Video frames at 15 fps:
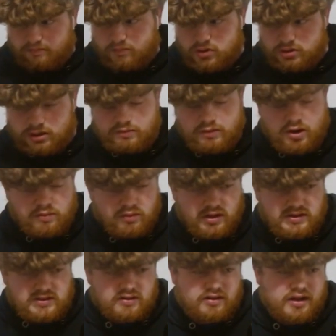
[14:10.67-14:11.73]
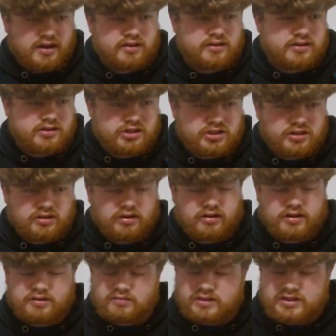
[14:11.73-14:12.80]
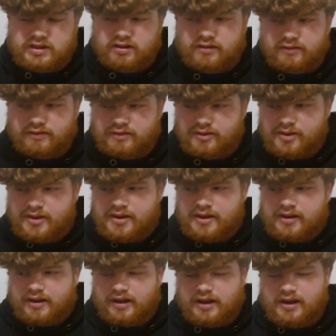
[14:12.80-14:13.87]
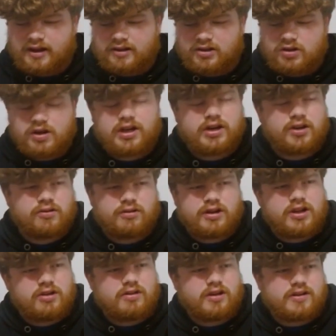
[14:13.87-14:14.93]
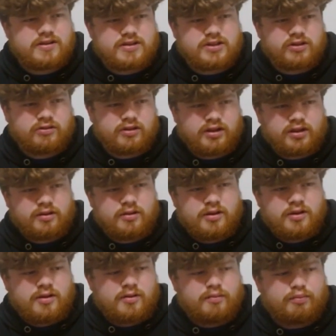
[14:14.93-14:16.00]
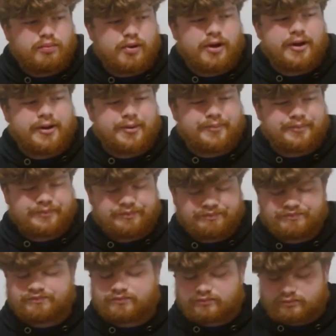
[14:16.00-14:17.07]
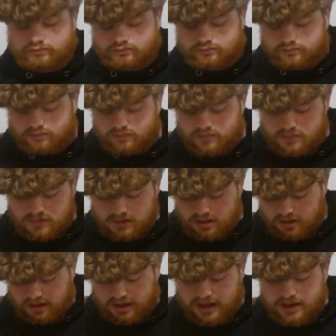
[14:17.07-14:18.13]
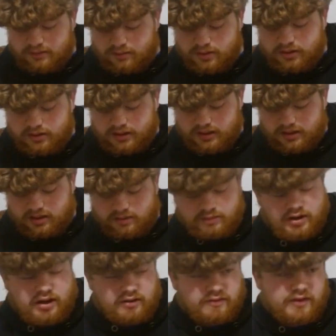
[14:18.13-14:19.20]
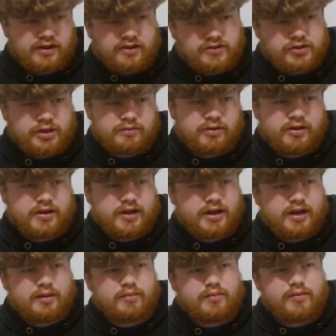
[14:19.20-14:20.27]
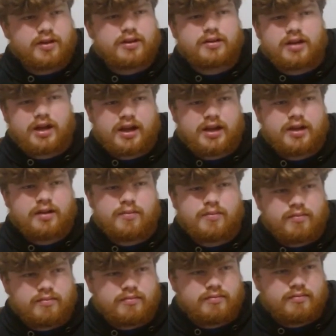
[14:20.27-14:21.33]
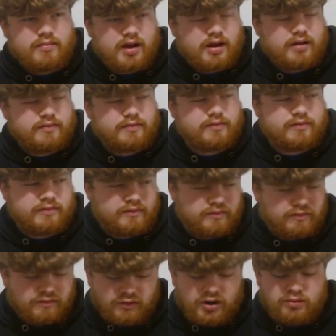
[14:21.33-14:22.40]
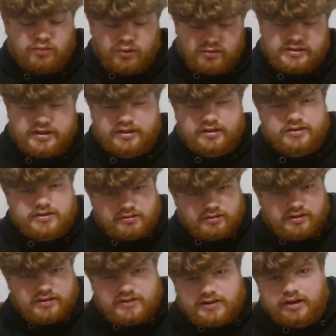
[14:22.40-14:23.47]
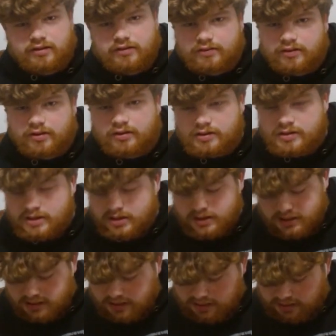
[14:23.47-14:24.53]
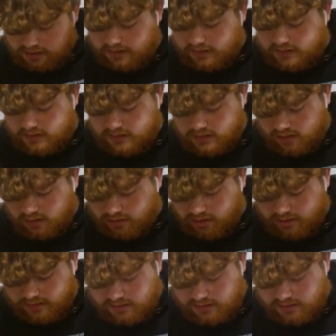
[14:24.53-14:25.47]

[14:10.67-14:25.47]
Draymond brings a lot of this shit on himself, and you can agree, you can disagree, but I really am not a fan of Draymond, and I am front row tickets to his downfall, is all I'll